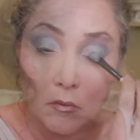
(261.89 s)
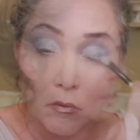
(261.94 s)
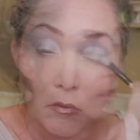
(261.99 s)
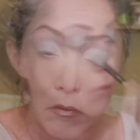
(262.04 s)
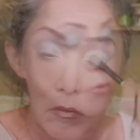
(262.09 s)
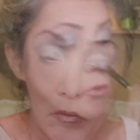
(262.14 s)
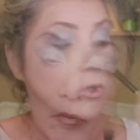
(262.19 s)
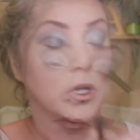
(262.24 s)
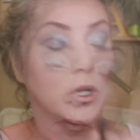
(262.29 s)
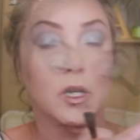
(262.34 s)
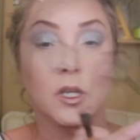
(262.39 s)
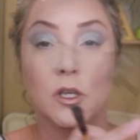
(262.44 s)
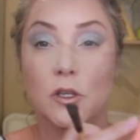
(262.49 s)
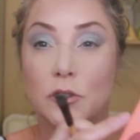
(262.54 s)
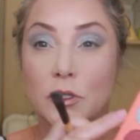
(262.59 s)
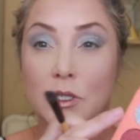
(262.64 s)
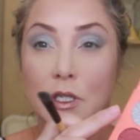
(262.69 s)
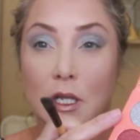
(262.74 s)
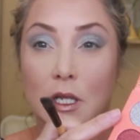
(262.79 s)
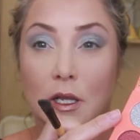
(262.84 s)
then we're going to
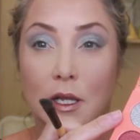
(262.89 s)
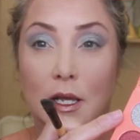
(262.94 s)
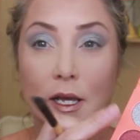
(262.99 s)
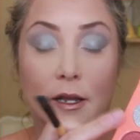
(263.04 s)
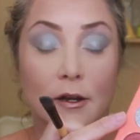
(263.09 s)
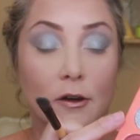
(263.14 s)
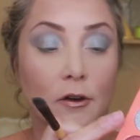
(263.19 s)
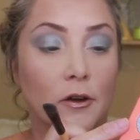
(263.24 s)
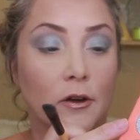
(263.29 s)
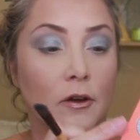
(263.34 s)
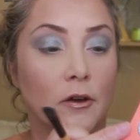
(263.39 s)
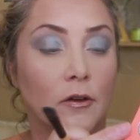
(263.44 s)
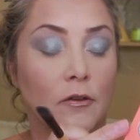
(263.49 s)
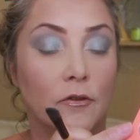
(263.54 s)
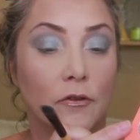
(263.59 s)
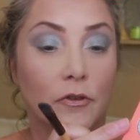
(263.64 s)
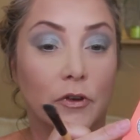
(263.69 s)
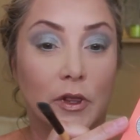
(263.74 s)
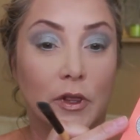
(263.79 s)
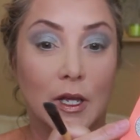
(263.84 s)
use the lighter
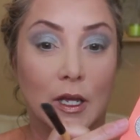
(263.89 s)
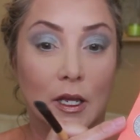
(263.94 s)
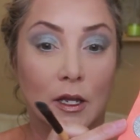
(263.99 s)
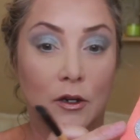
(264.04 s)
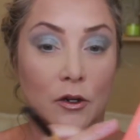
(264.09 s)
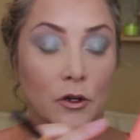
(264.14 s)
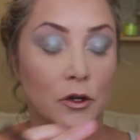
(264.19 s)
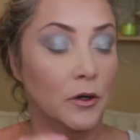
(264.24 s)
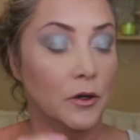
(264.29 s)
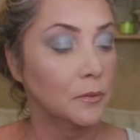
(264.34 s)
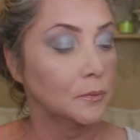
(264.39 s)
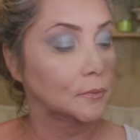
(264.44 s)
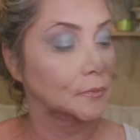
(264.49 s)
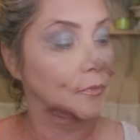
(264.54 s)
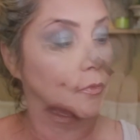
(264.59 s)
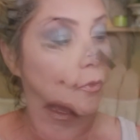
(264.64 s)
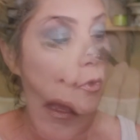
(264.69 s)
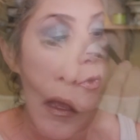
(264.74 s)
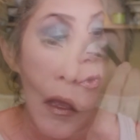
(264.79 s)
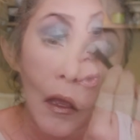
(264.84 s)
for the inner
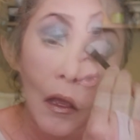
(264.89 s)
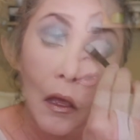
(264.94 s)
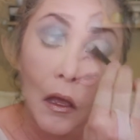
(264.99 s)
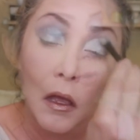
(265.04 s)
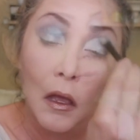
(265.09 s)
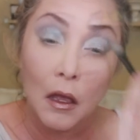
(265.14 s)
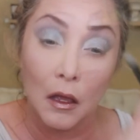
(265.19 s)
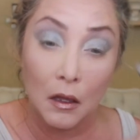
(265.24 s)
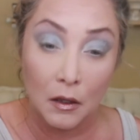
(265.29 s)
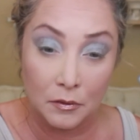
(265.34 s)
corner.